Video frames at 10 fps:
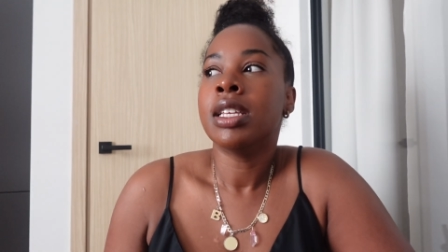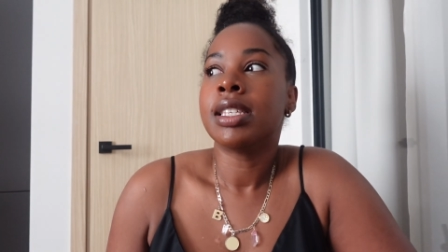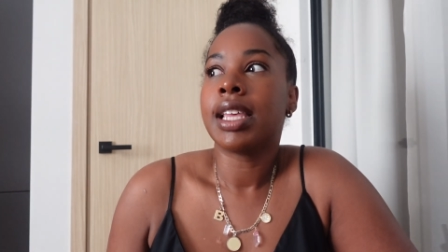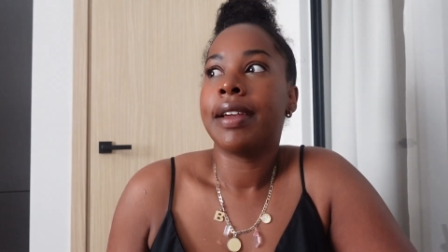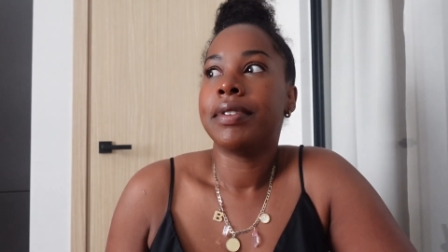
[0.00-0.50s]

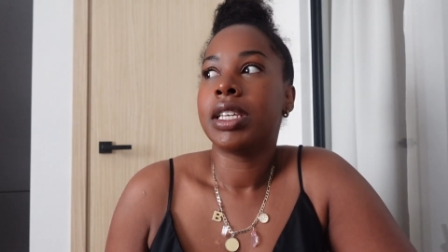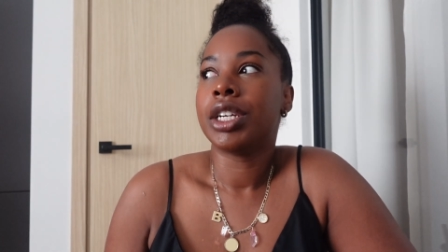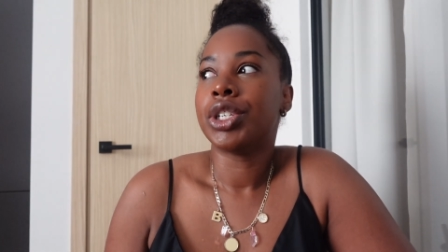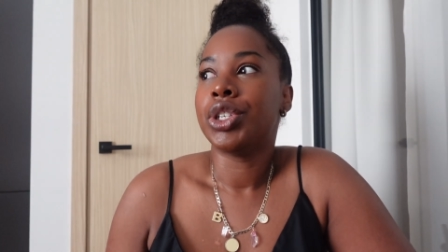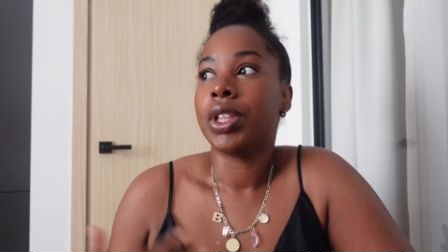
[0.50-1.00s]
slaves
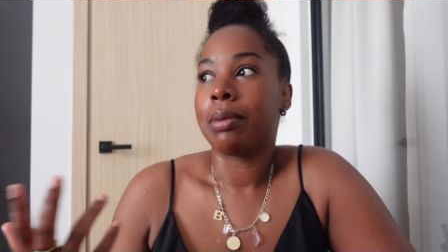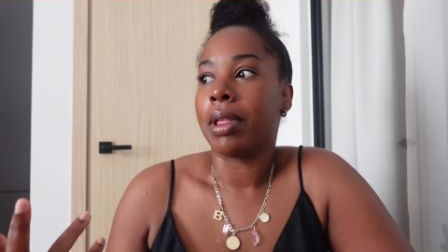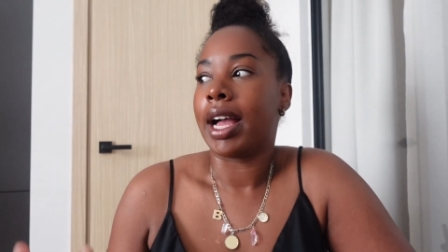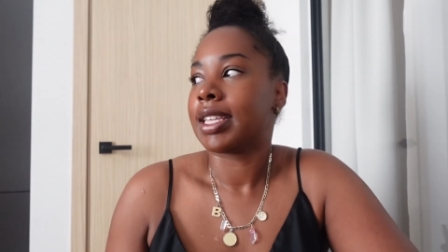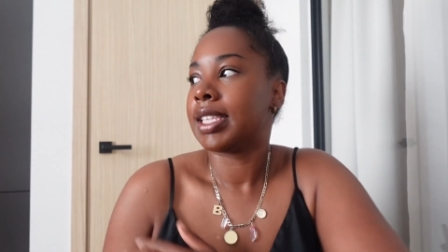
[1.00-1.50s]
here too, like
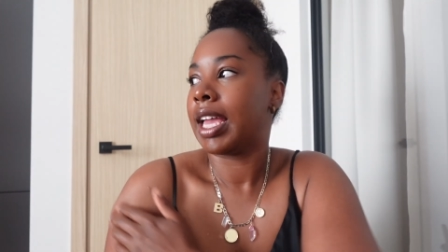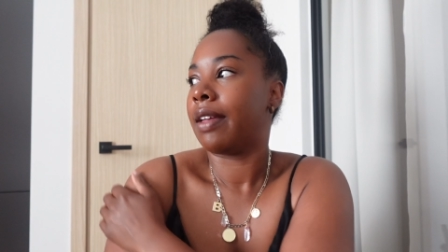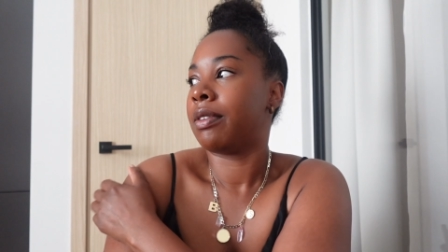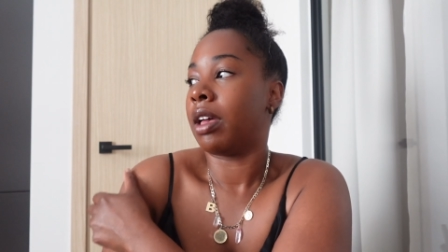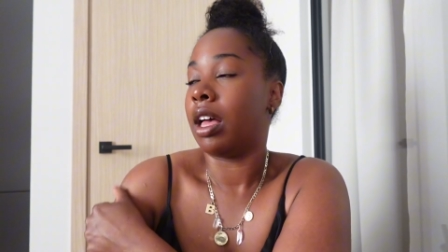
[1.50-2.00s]
black
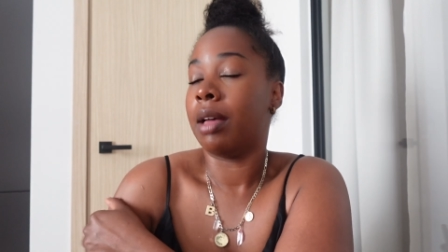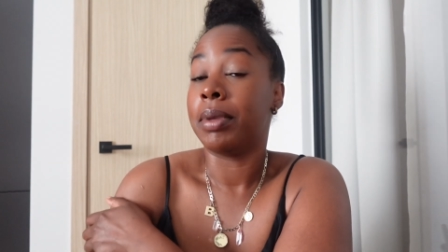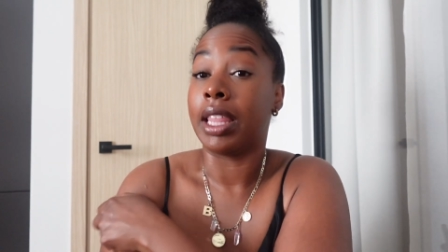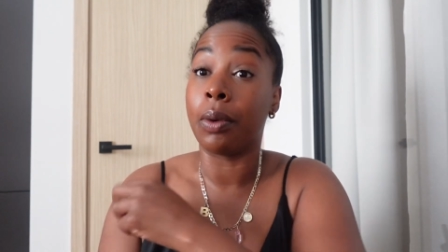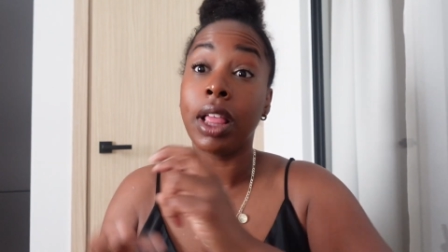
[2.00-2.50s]
slaves,
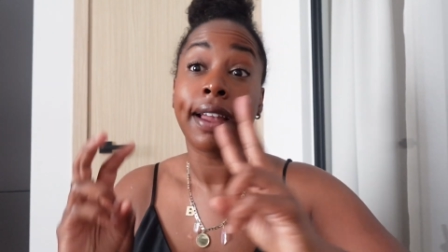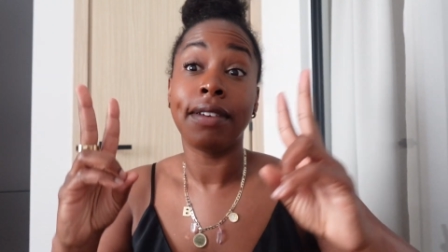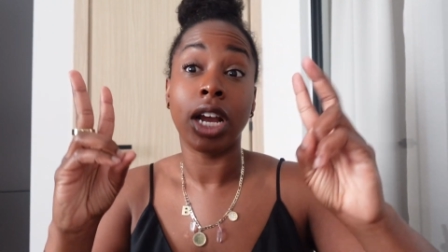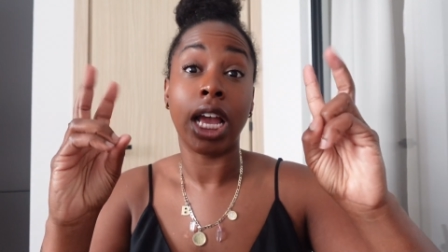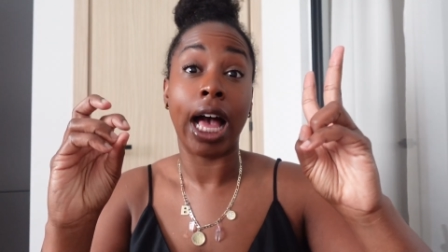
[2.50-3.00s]
but they were like
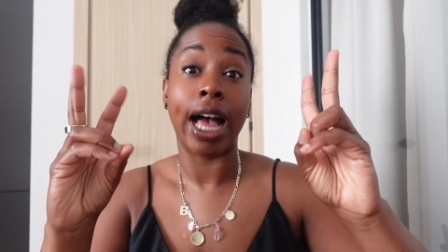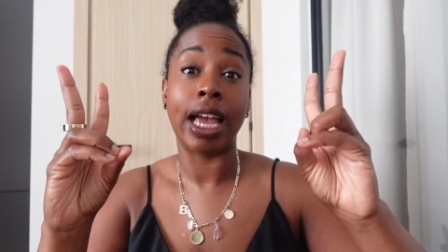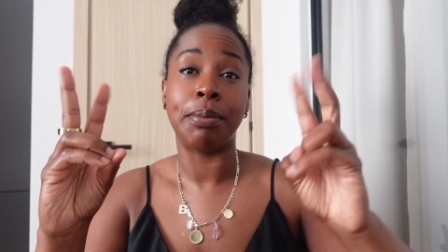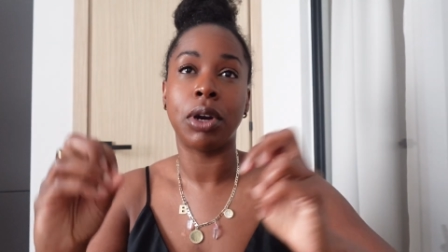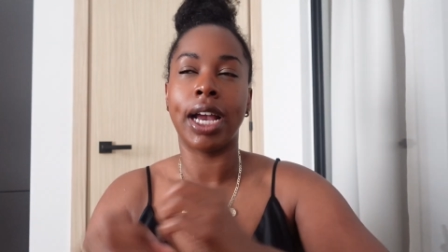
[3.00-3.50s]
very
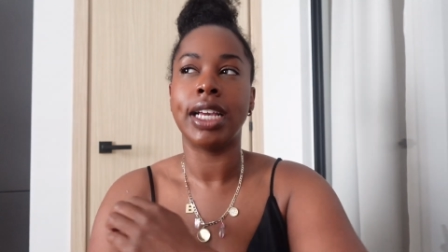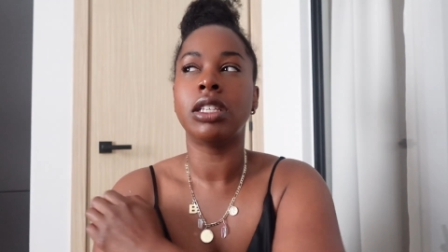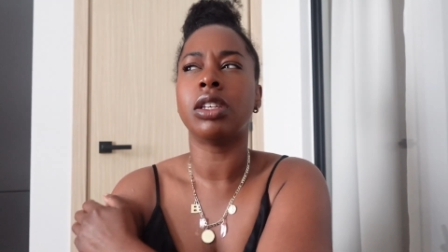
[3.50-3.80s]
high price.